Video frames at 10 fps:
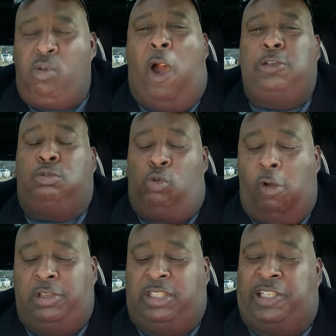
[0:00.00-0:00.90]
It's
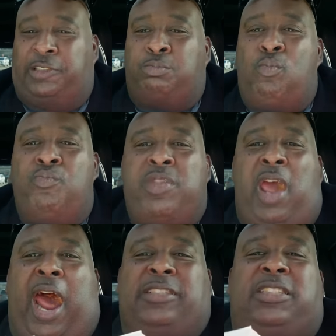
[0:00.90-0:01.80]
really good.
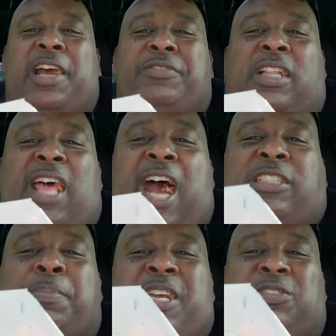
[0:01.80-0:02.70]
I've saved the
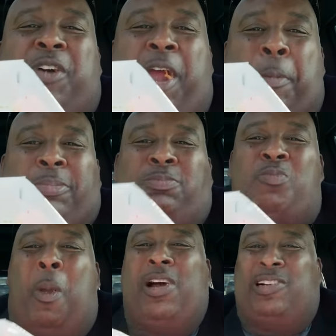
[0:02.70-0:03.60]
last piece for him.
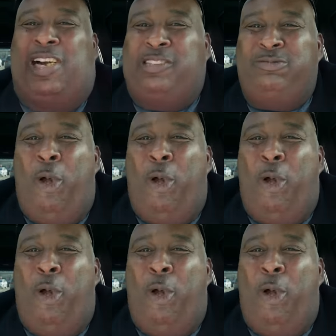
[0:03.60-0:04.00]
All right.